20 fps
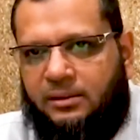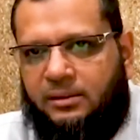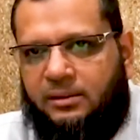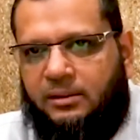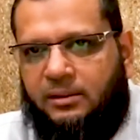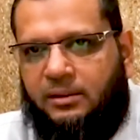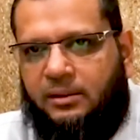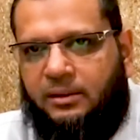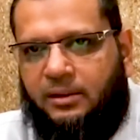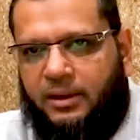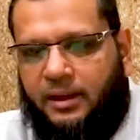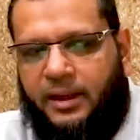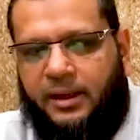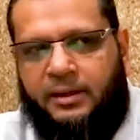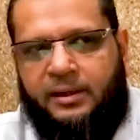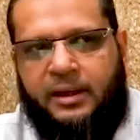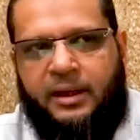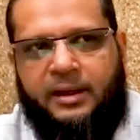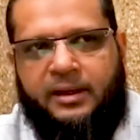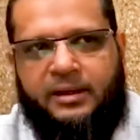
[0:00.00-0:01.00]
Right?
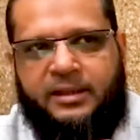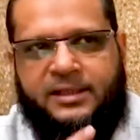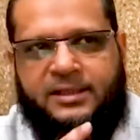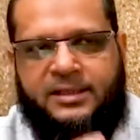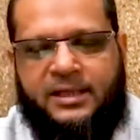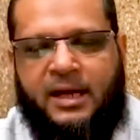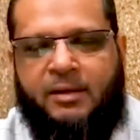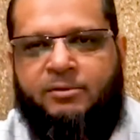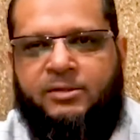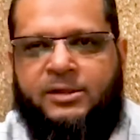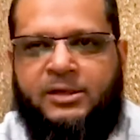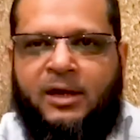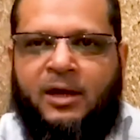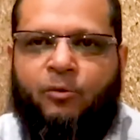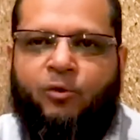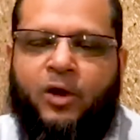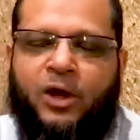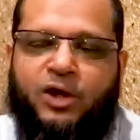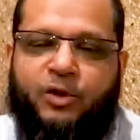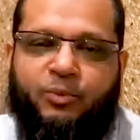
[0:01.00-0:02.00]
And at the same time,
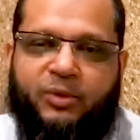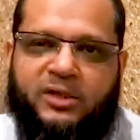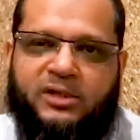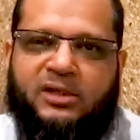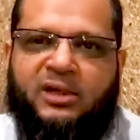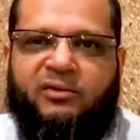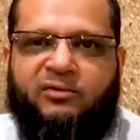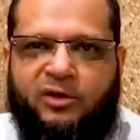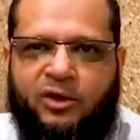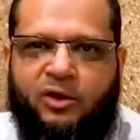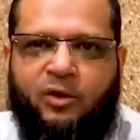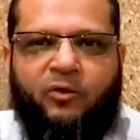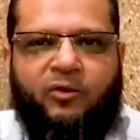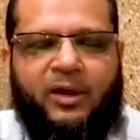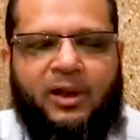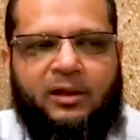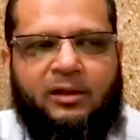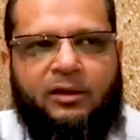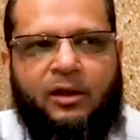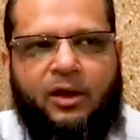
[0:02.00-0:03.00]
while you're preserving your
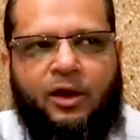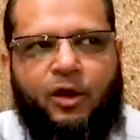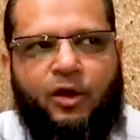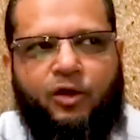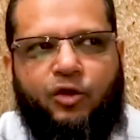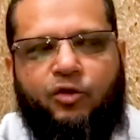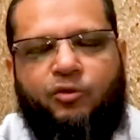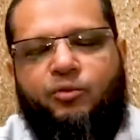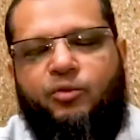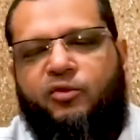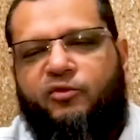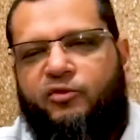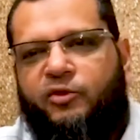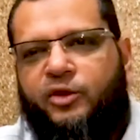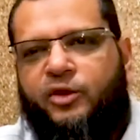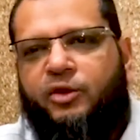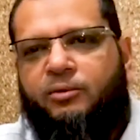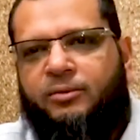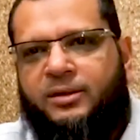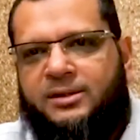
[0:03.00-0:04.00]
wealth, you're moving
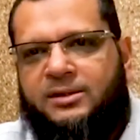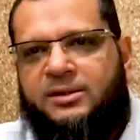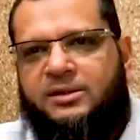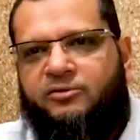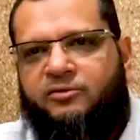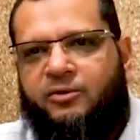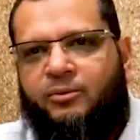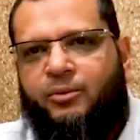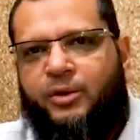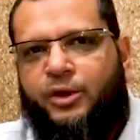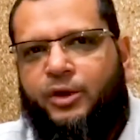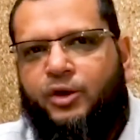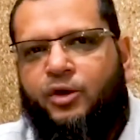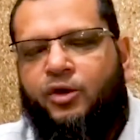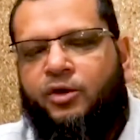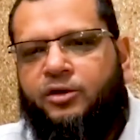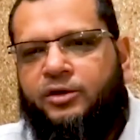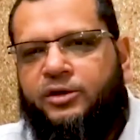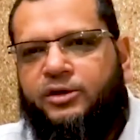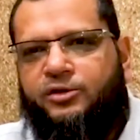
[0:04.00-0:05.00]
your business from
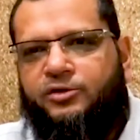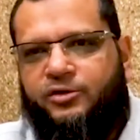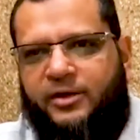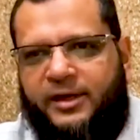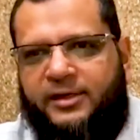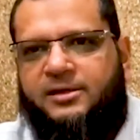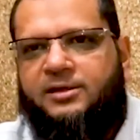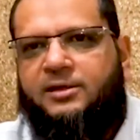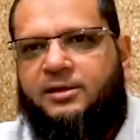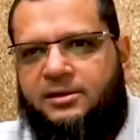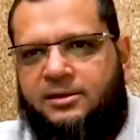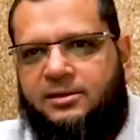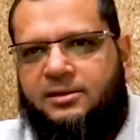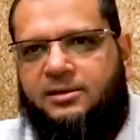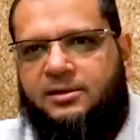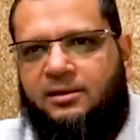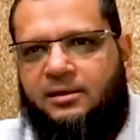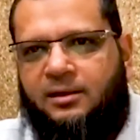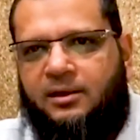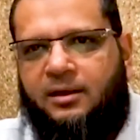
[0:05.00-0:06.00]
mediocrity to
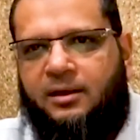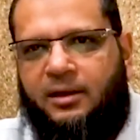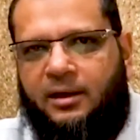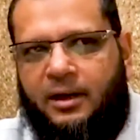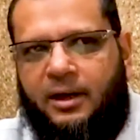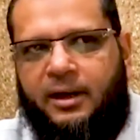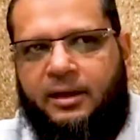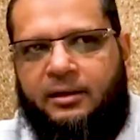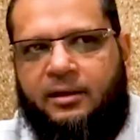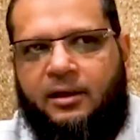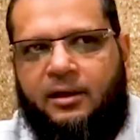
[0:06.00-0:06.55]
excellence. Right?